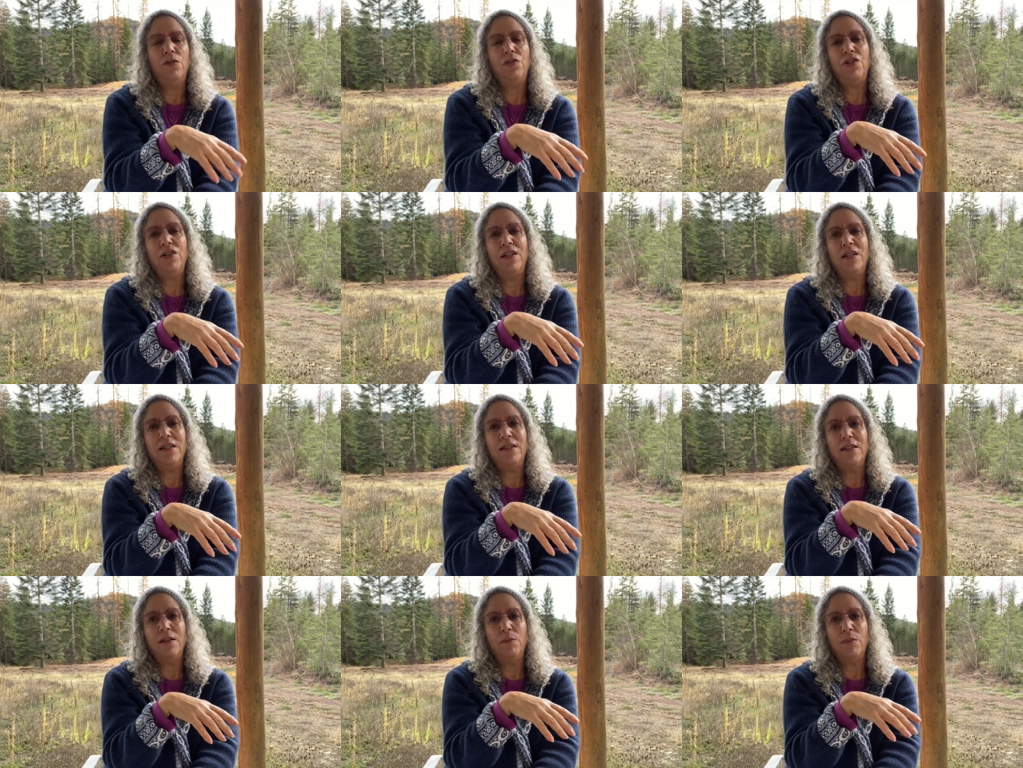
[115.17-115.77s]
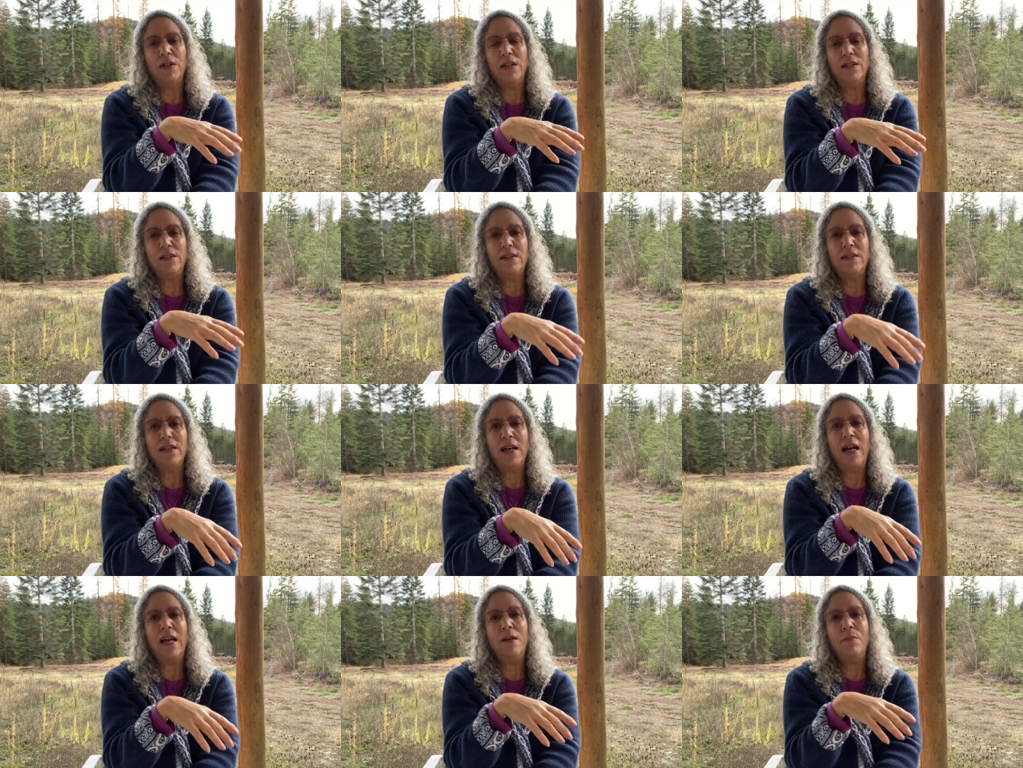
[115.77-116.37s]
She does some
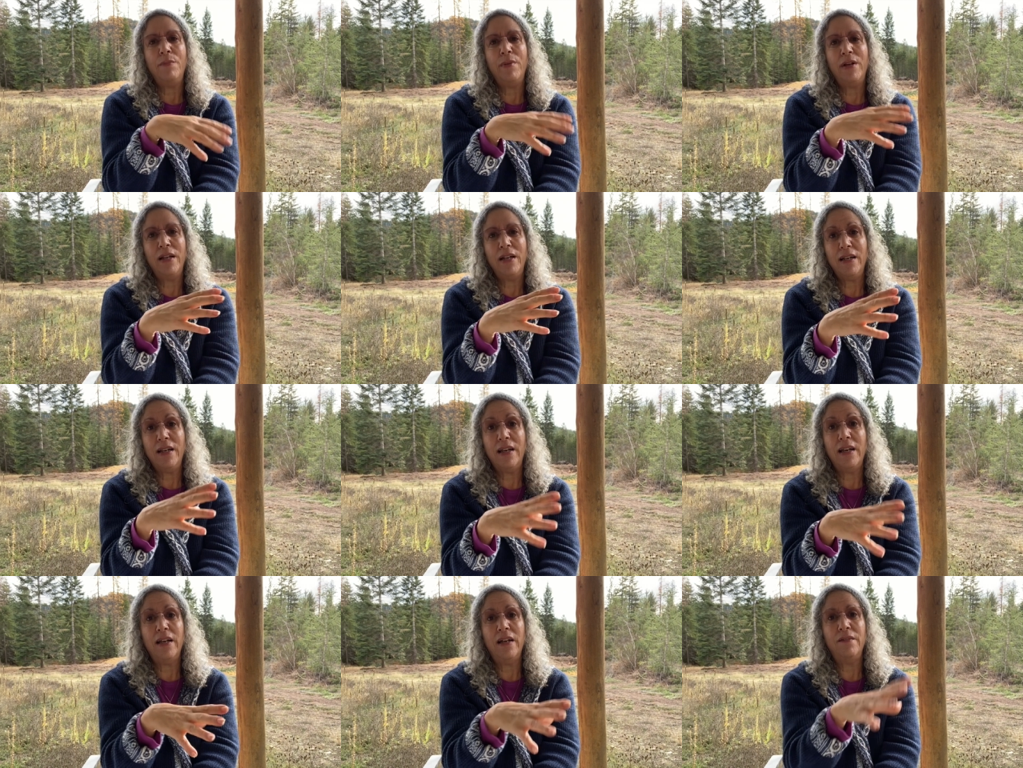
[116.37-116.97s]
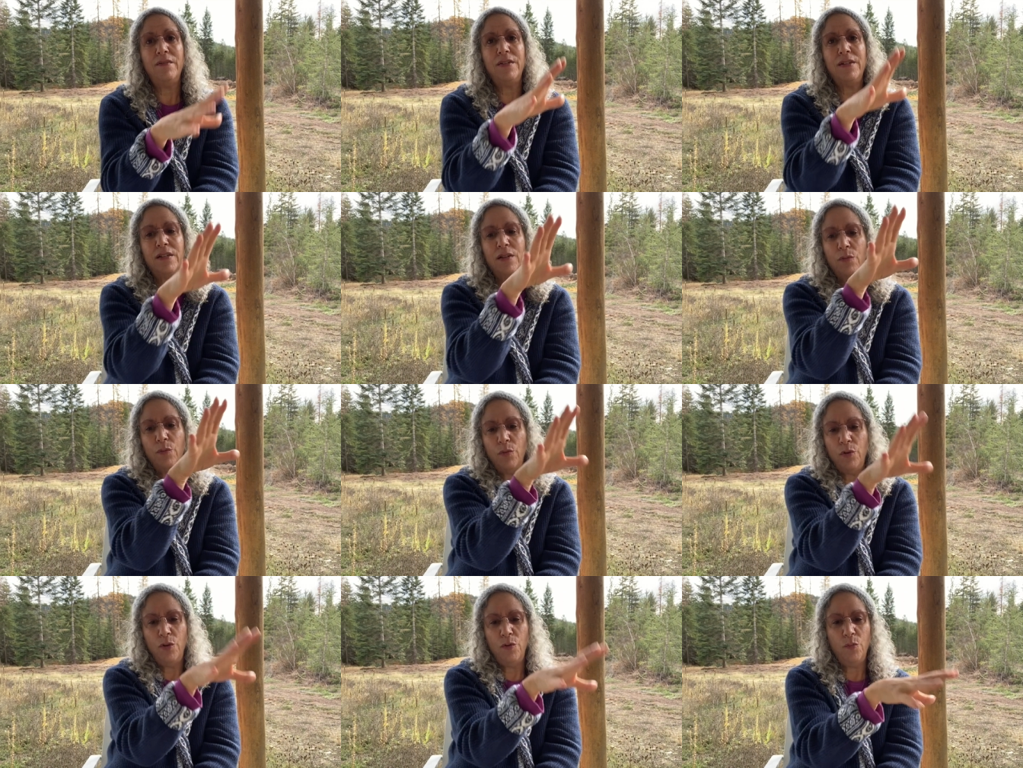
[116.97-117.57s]
consignment gifts, a
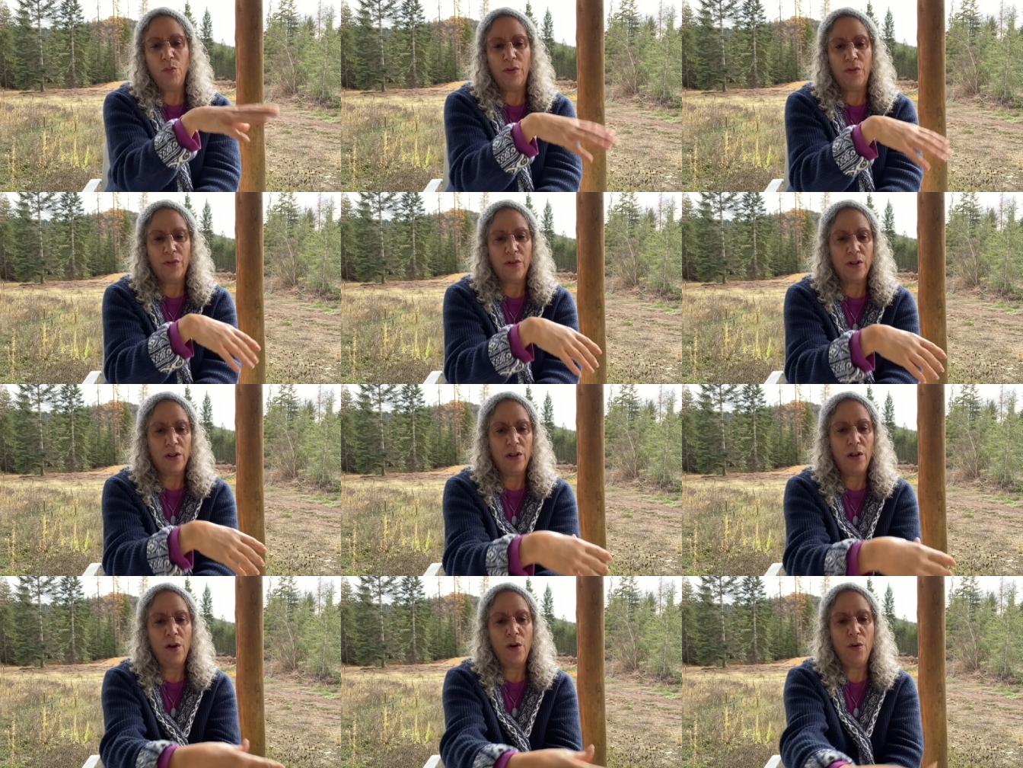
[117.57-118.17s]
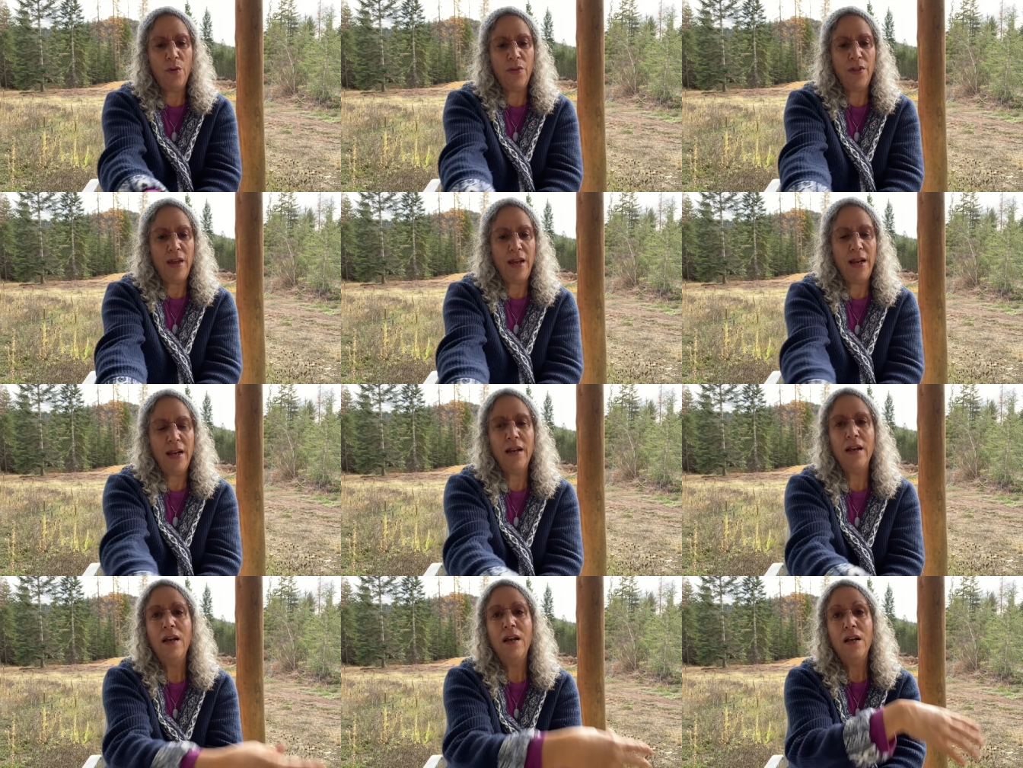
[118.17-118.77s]
room with
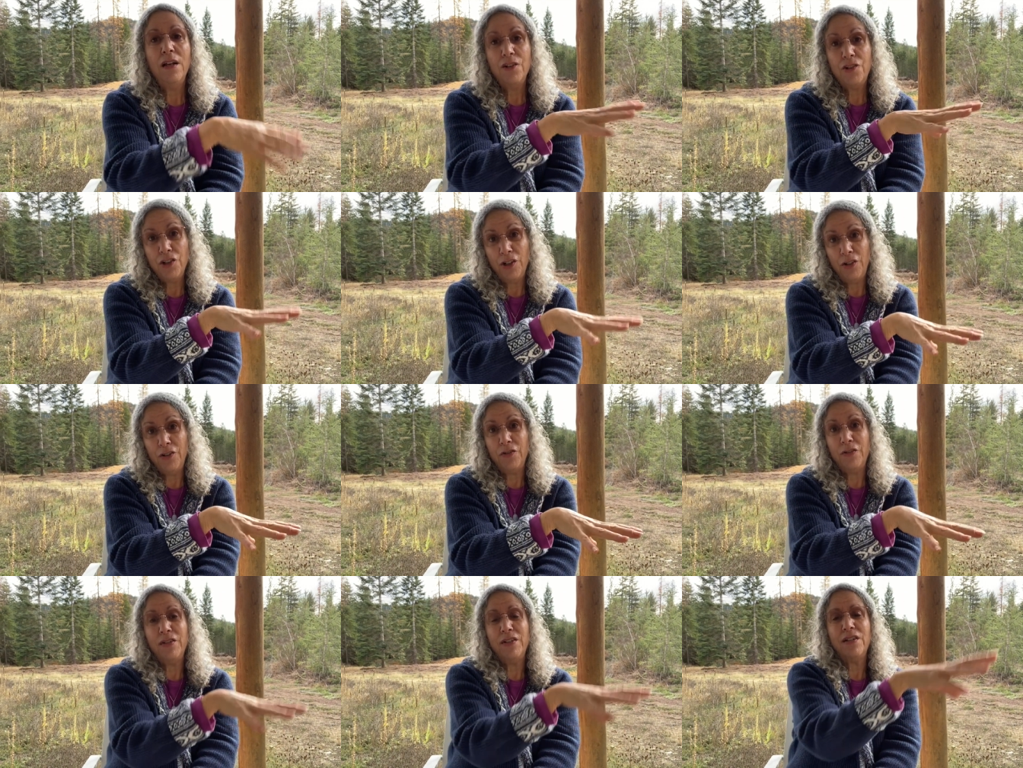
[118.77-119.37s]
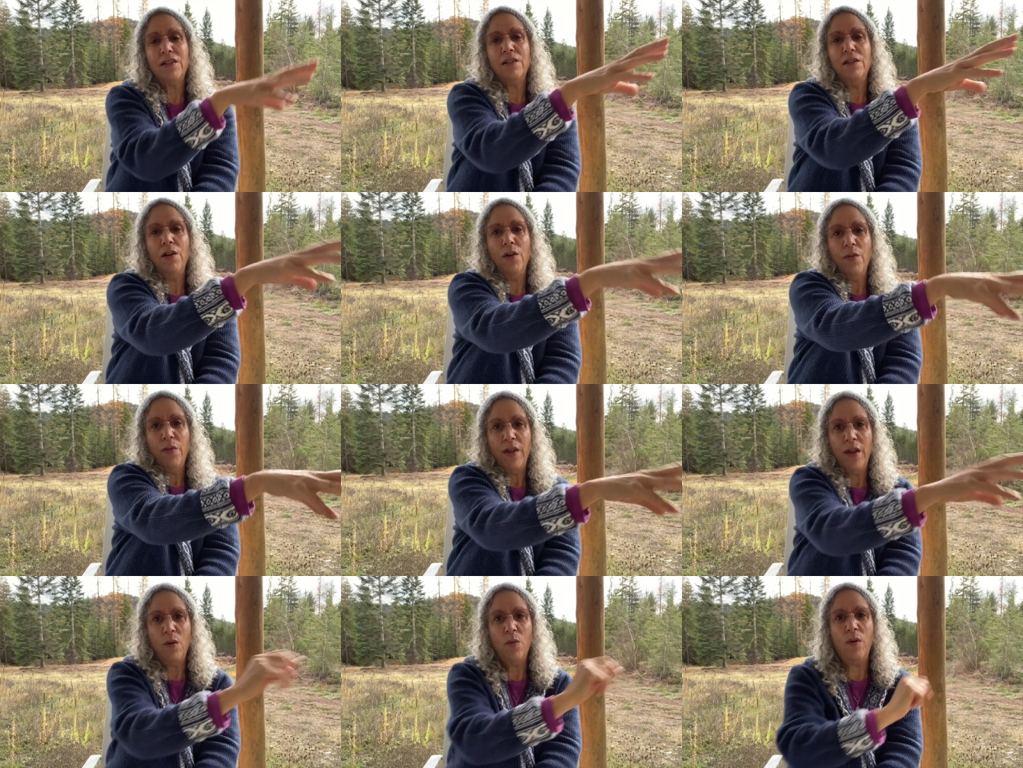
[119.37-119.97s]
clothing, children's
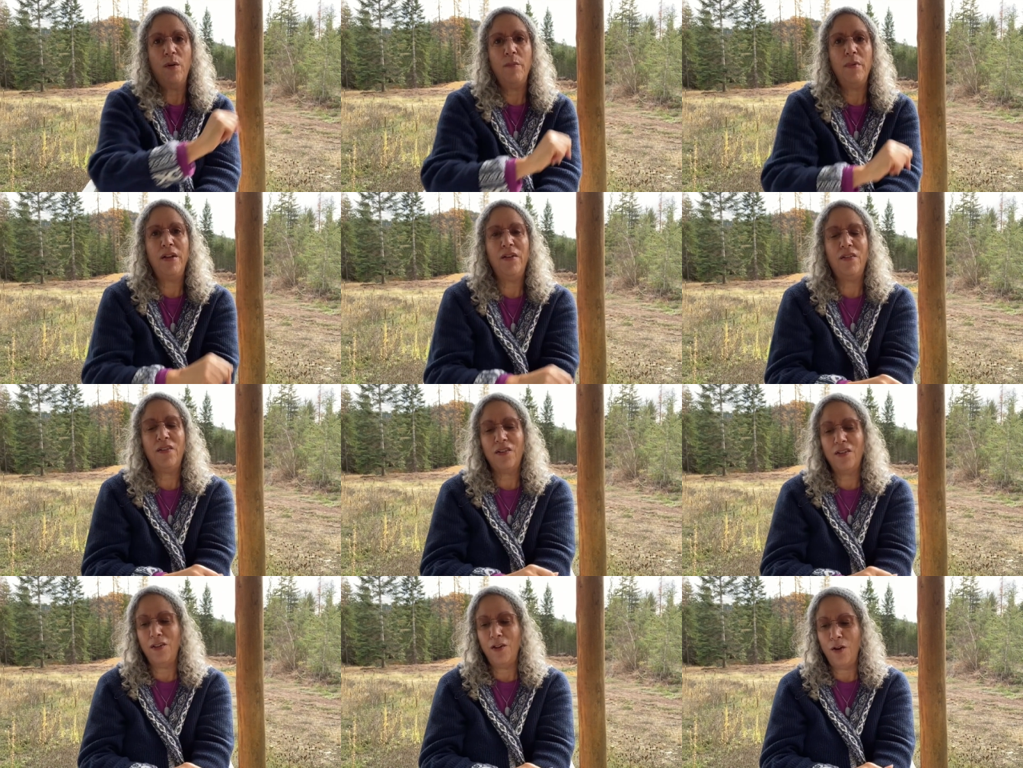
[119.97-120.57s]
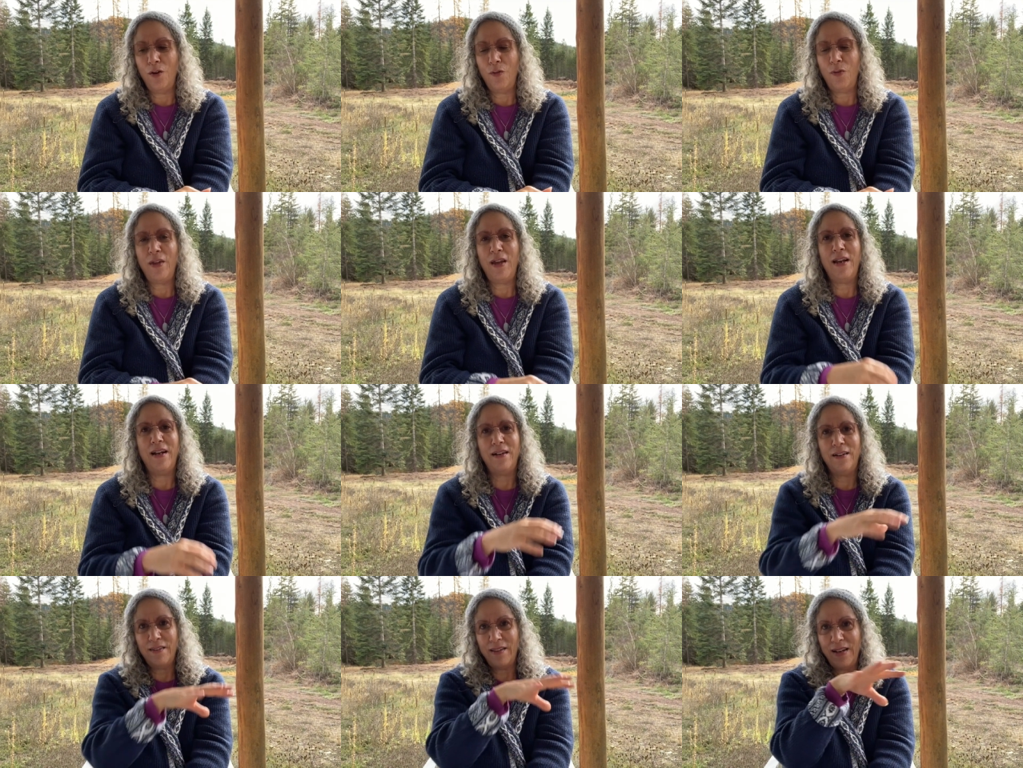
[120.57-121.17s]
clothing, women's
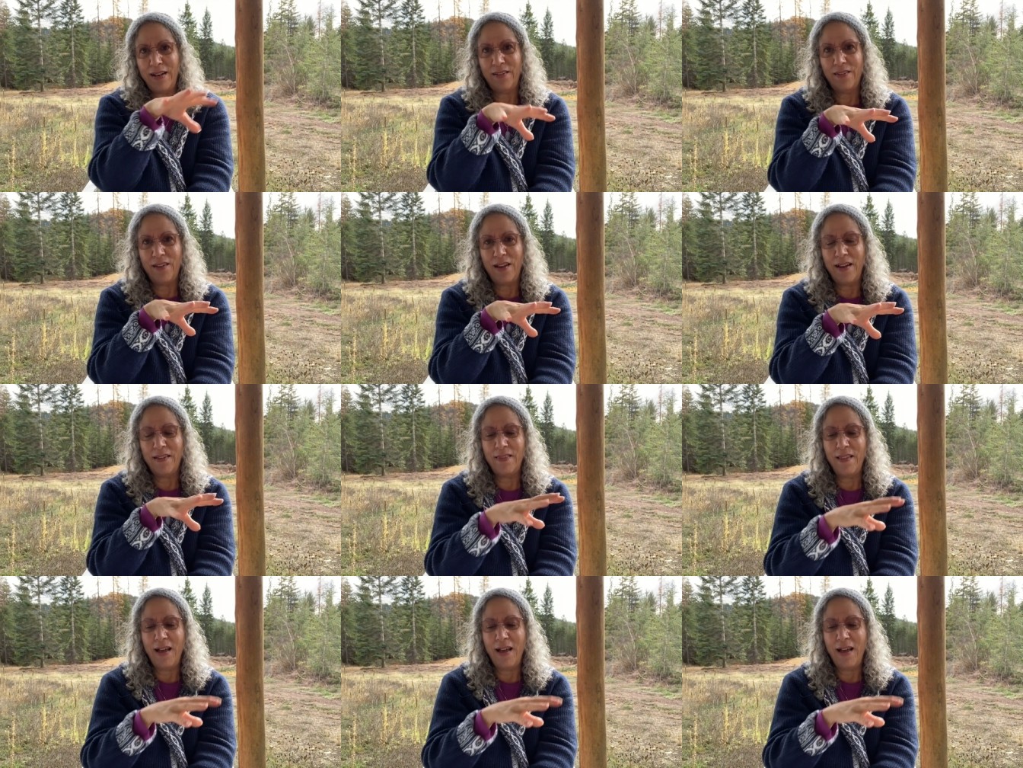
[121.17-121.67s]
clothing, things like